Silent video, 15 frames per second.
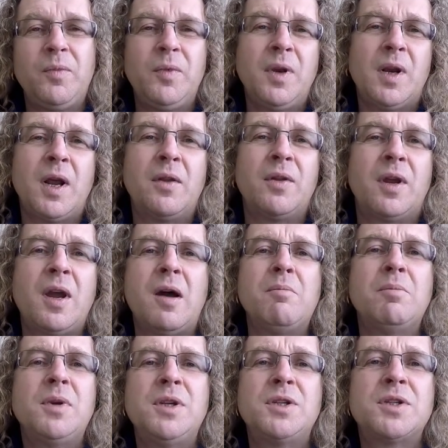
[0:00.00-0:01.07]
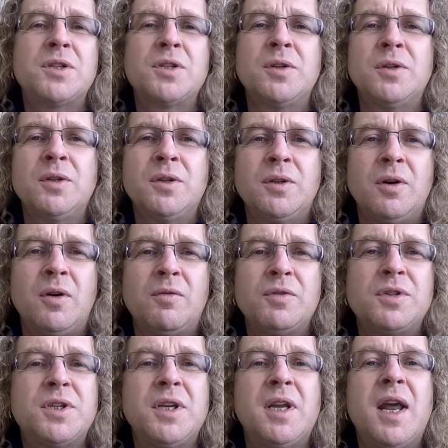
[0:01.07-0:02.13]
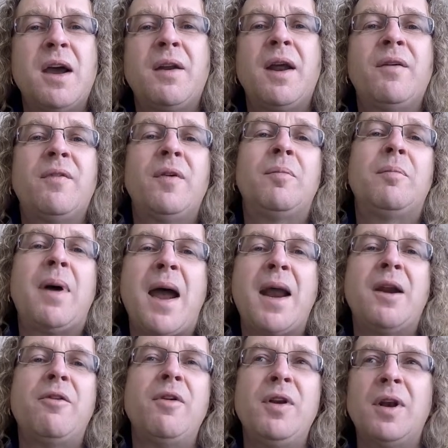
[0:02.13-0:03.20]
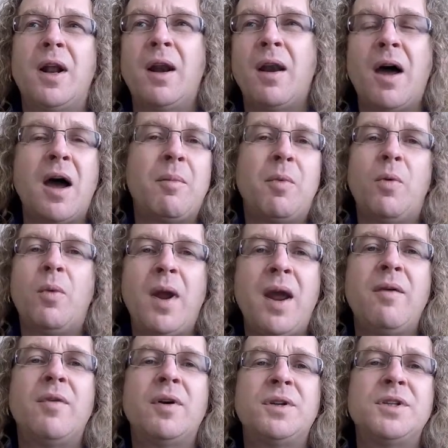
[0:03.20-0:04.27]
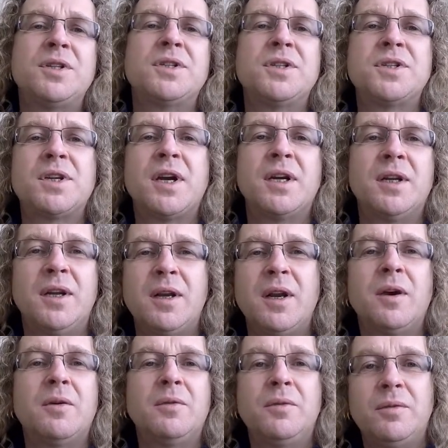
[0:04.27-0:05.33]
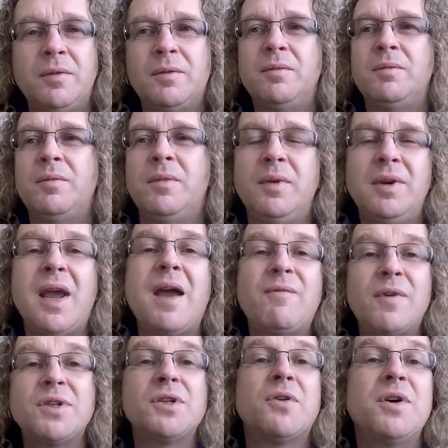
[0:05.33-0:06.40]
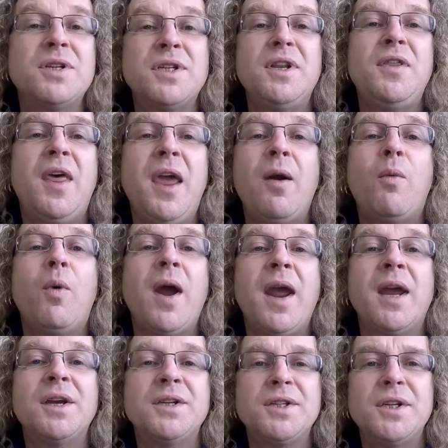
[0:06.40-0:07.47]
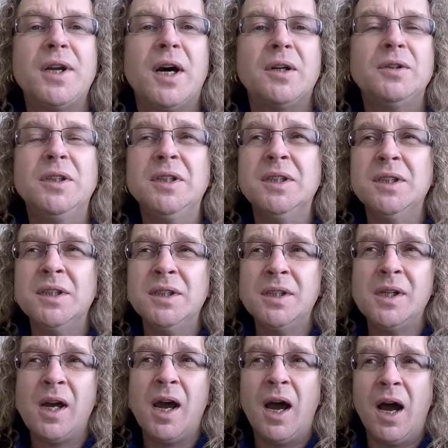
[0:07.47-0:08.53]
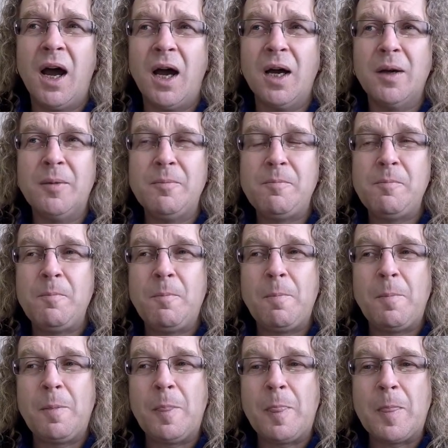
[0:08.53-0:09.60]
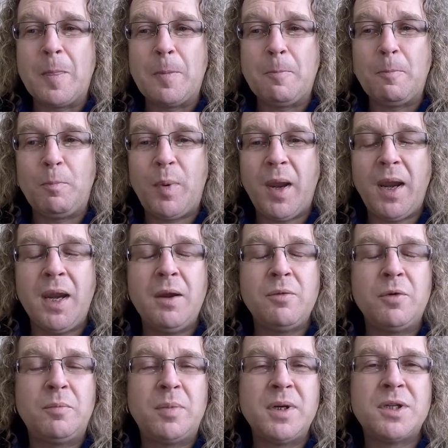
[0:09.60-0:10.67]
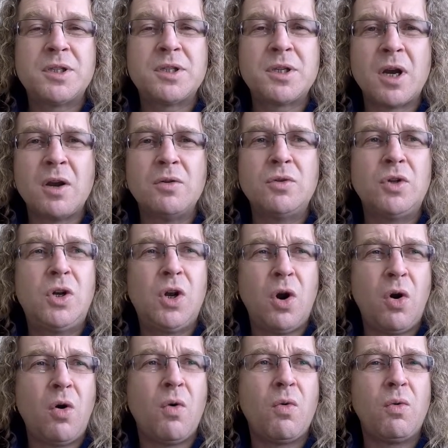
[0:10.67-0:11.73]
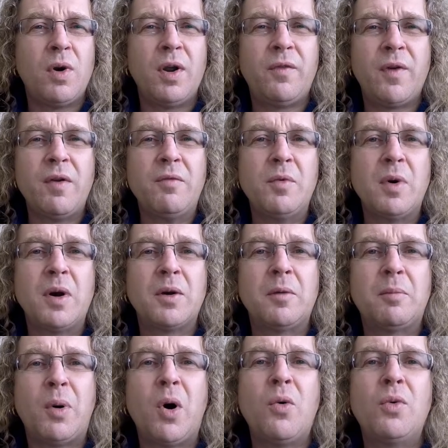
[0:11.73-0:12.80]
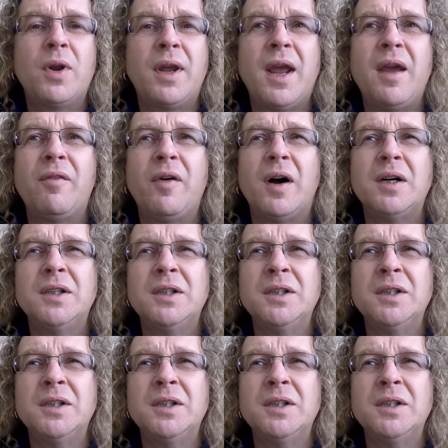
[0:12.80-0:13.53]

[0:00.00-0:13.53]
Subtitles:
you know, the companies, obviously they'd have the banner in the club or whatever, just to say, you know, advertising their wares, you know. But it would be so cool if everyone could pull together.